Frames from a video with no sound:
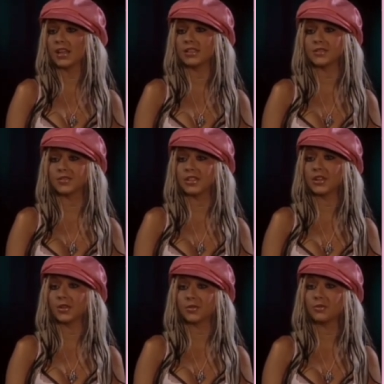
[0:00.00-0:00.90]
She
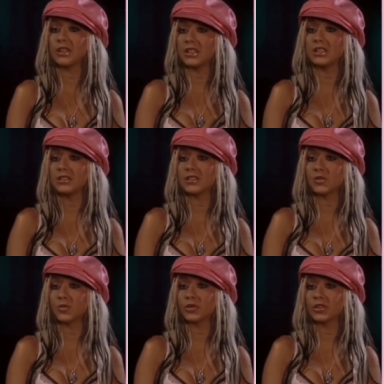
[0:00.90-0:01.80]
continued by
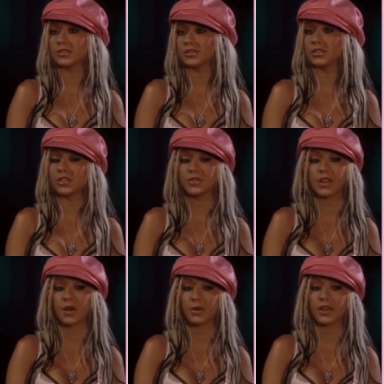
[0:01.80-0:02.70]
saying, I know
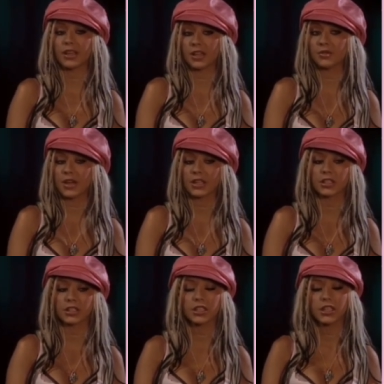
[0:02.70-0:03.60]
Britney. She's
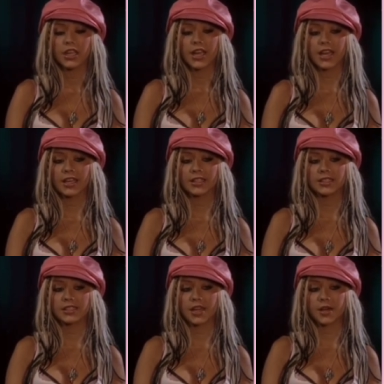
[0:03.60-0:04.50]
not trailer
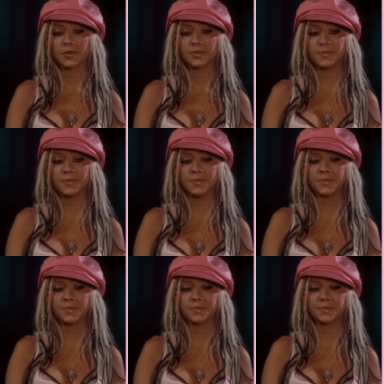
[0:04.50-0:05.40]
trash, but she
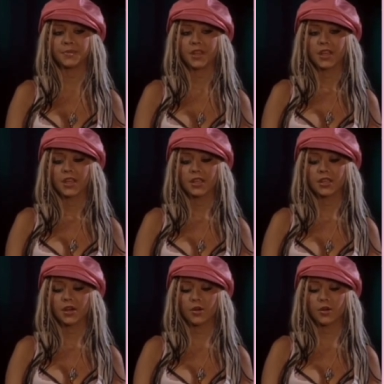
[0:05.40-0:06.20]
sure acts that way.